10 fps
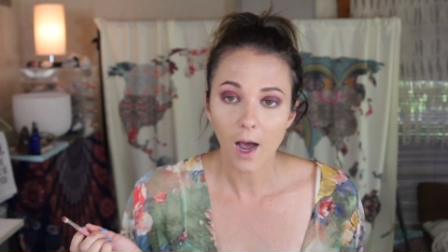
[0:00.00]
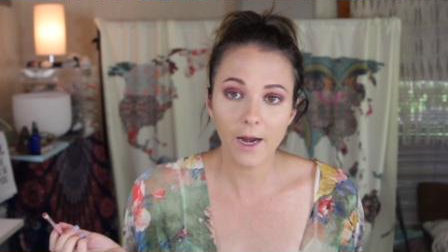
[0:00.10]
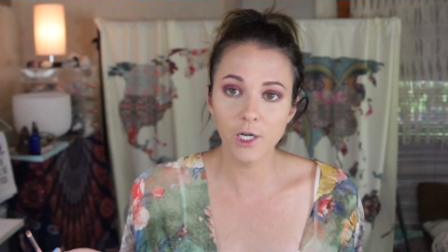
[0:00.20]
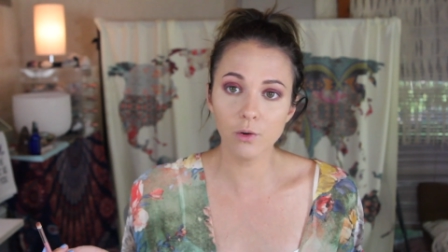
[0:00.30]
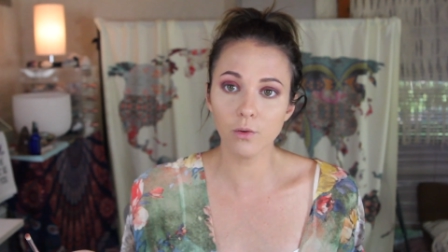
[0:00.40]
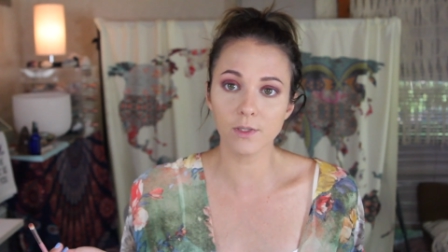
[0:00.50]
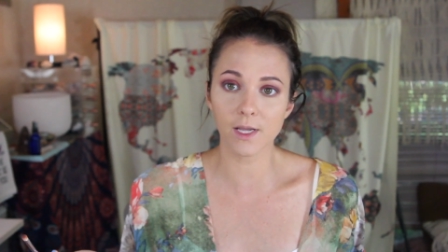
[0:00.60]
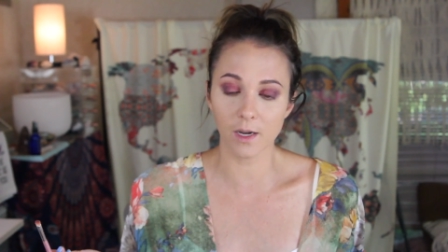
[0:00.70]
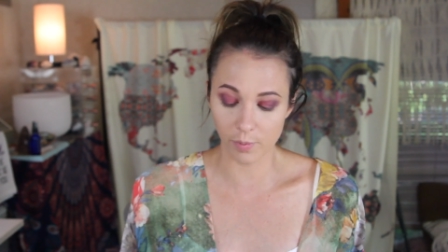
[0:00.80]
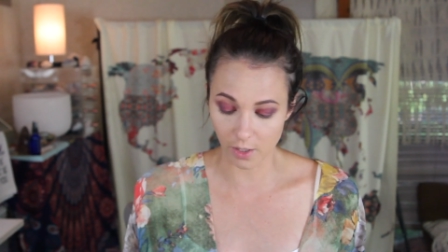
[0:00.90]
I knew it
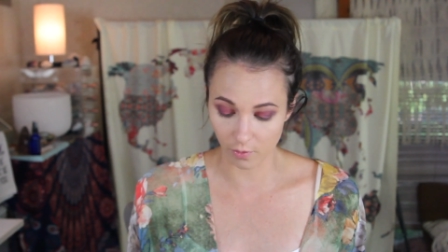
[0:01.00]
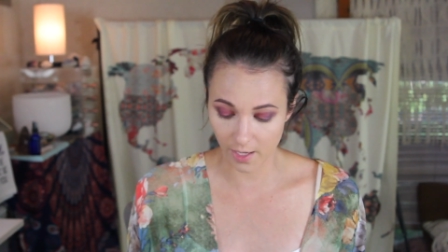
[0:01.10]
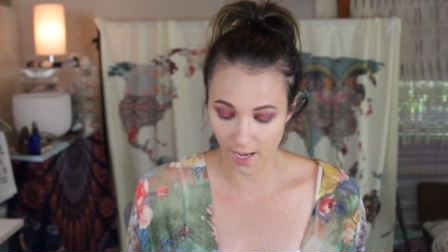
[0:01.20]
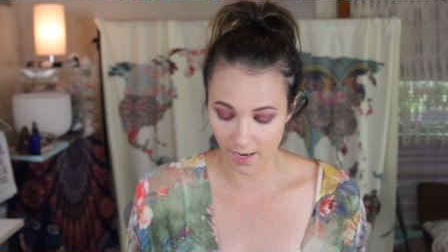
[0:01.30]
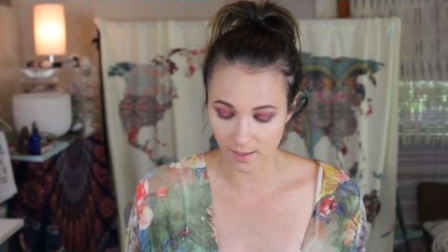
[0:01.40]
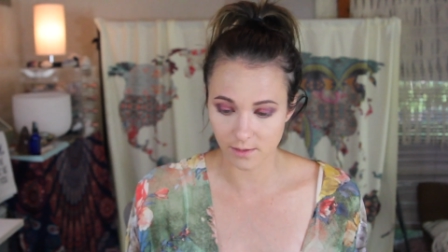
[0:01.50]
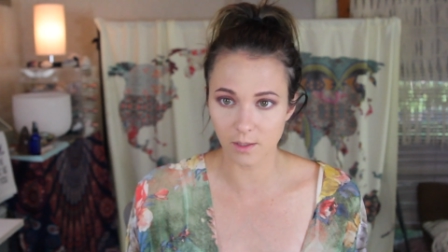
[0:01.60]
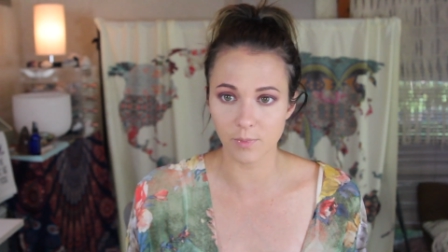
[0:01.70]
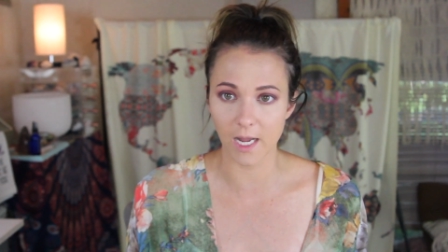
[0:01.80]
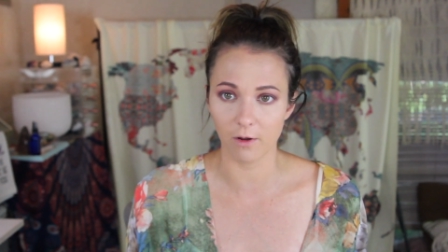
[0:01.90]
was going to be okay
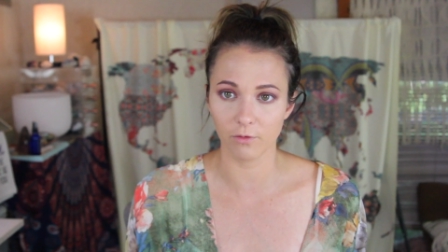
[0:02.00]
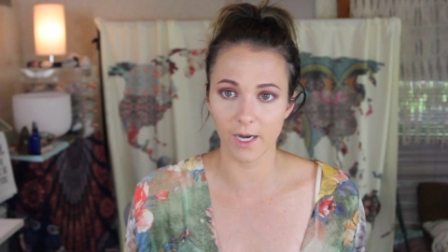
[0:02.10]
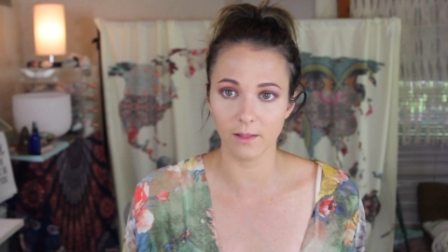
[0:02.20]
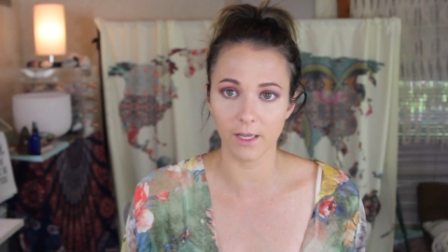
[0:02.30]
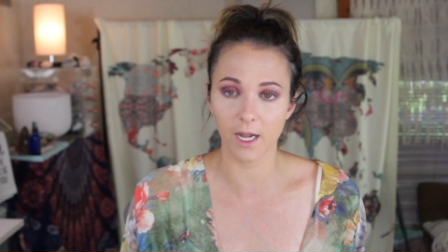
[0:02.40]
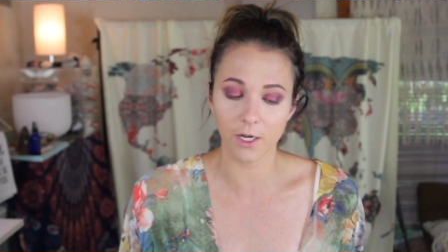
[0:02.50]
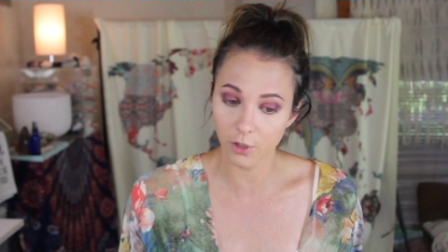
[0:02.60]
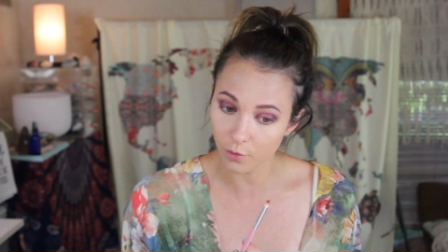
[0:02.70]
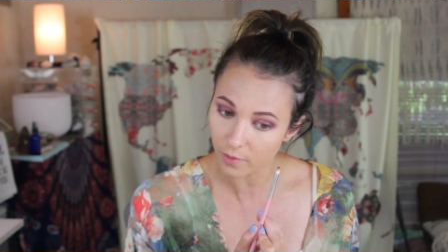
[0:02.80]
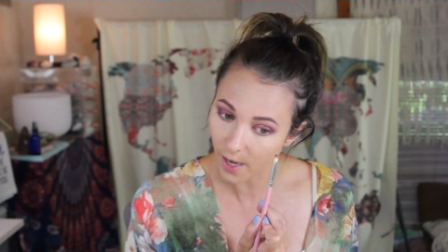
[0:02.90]
deep down, right? Like I
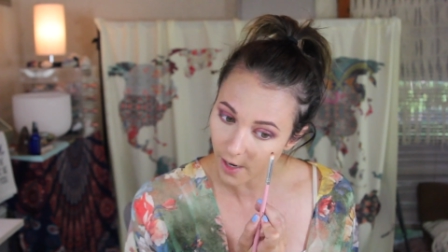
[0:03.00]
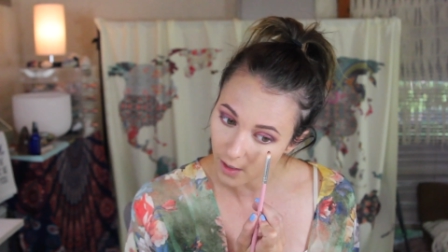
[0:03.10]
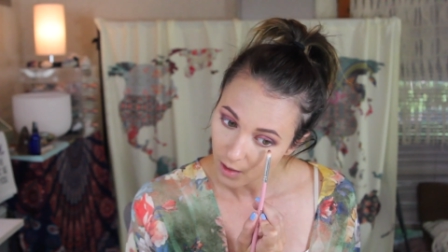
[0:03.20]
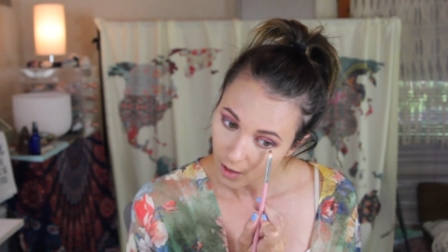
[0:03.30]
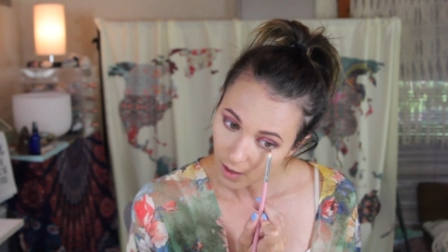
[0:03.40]
knew that.